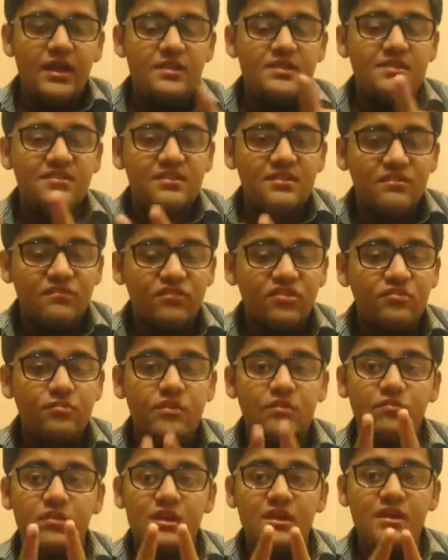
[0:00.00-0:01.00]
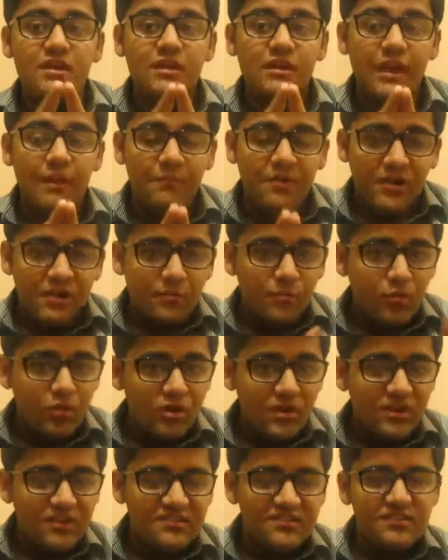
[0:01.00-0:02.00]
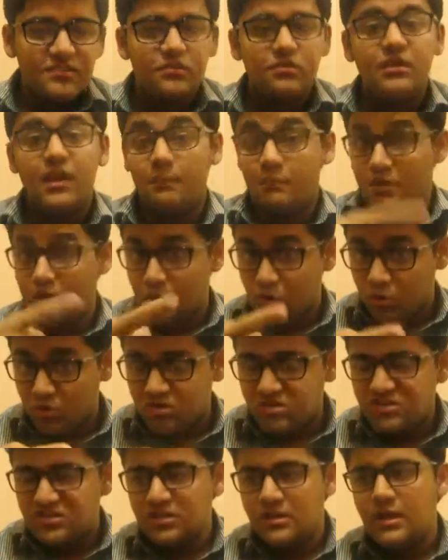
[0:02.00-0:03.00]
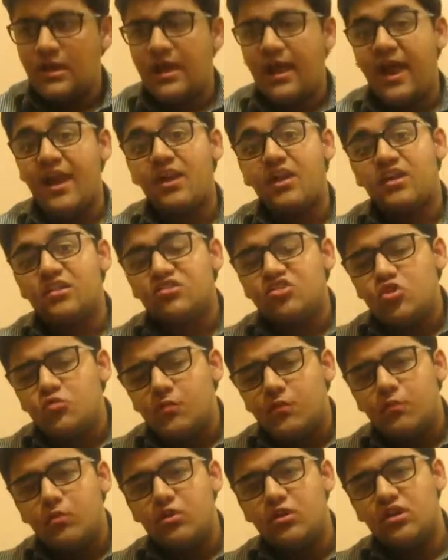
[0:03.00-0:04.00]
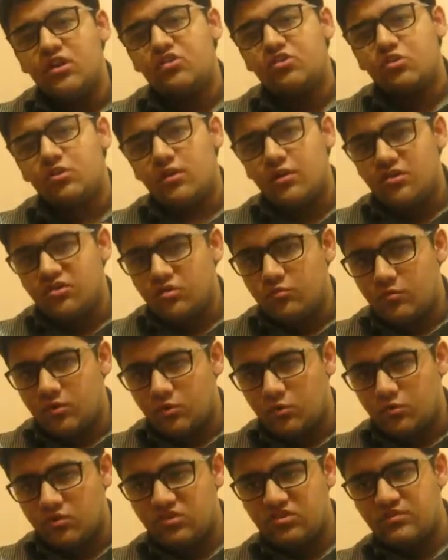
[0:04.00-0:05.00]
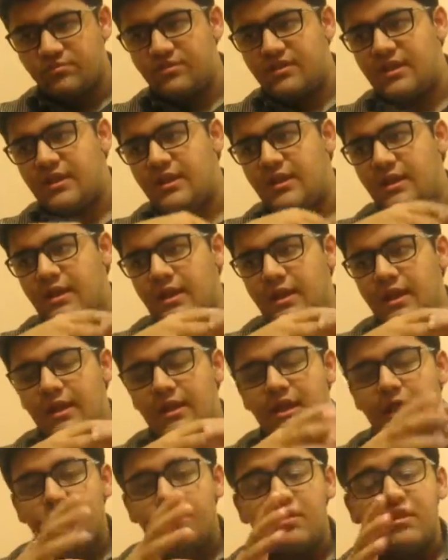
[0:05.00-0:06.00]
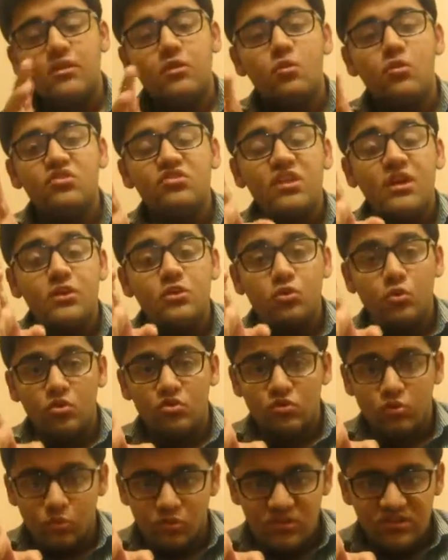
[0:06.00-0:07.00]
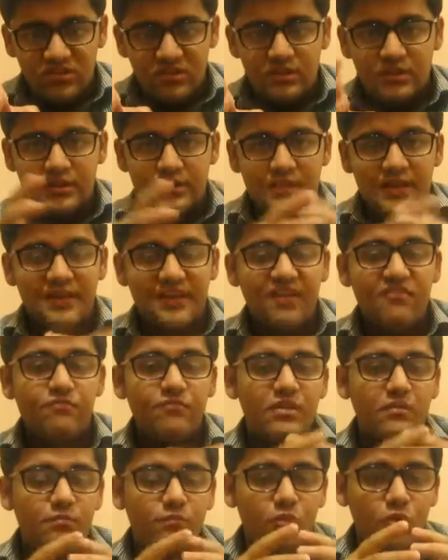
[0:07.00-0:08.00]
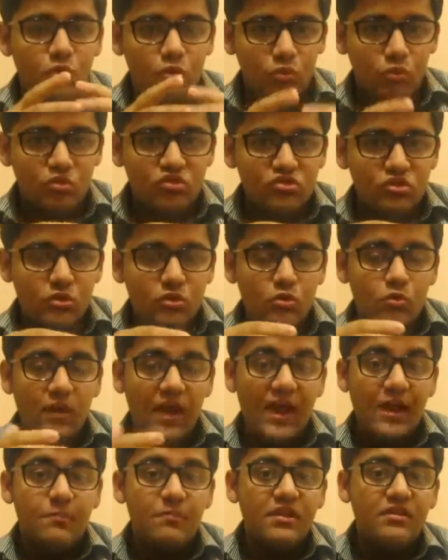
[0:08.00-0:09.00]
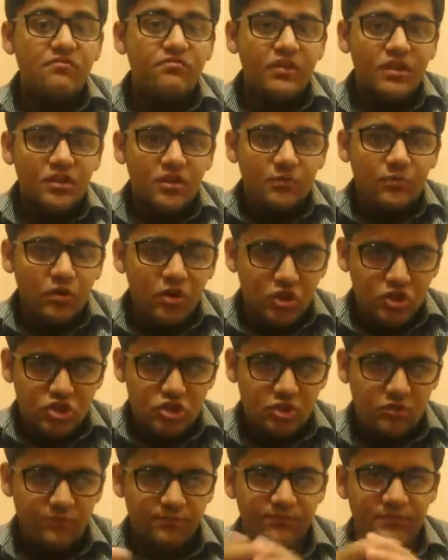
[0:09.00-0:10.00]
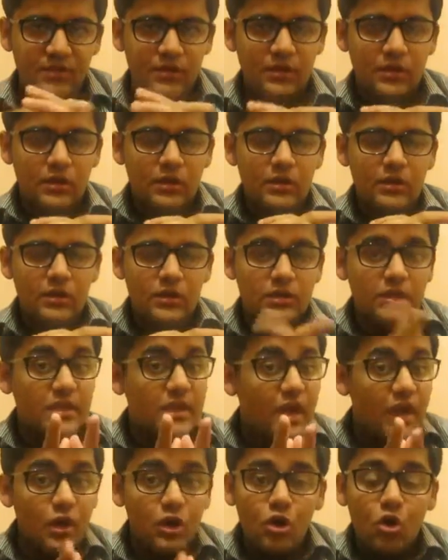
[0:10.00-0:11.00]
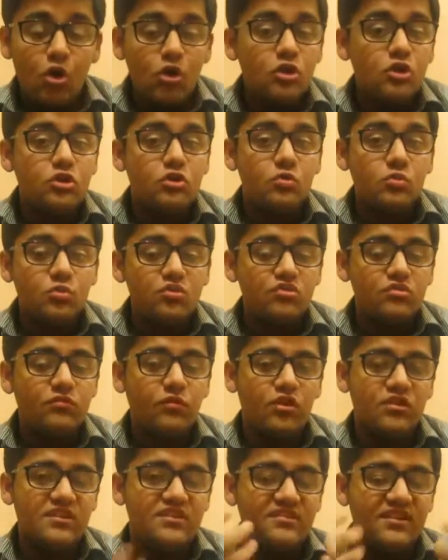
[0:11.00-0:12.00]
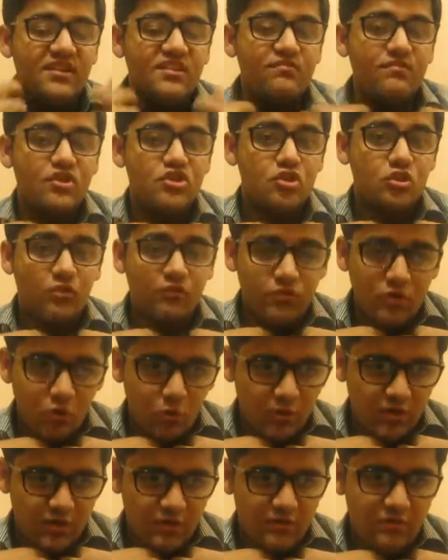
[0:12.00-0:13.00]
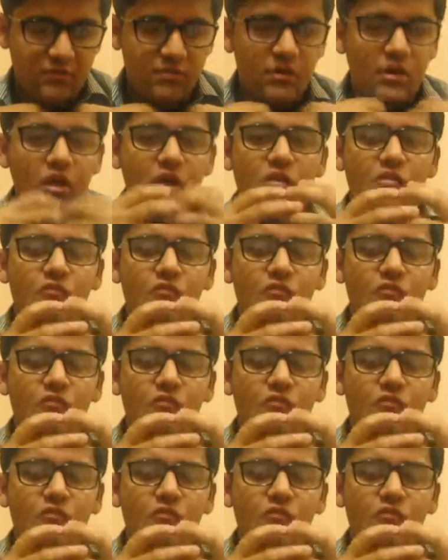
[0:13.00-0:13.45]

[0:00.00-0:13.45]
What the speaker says: Here there is a difference between capital products, capital goods, and consumer products or consumer goods. Capital goods are those goods that have been produced to help in further production. They are not used for the satisfaction of the owner.